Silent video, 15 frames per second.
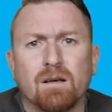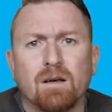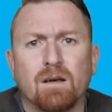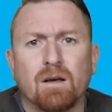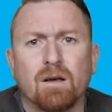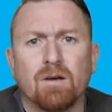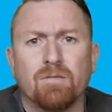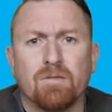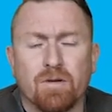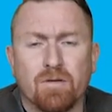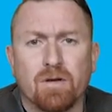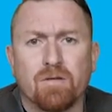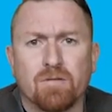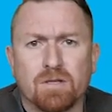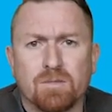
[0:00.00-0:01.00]
ovarian
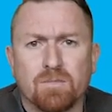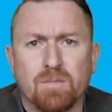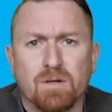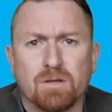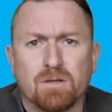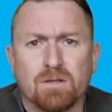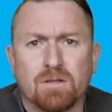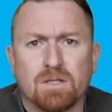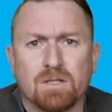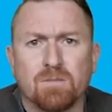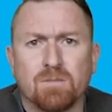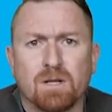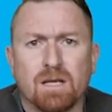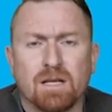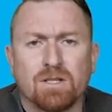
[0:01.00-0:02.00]
response to
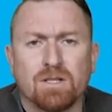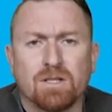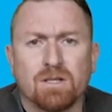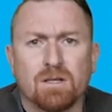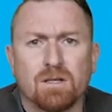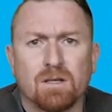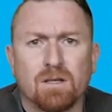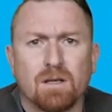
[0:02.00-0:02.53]
stimulation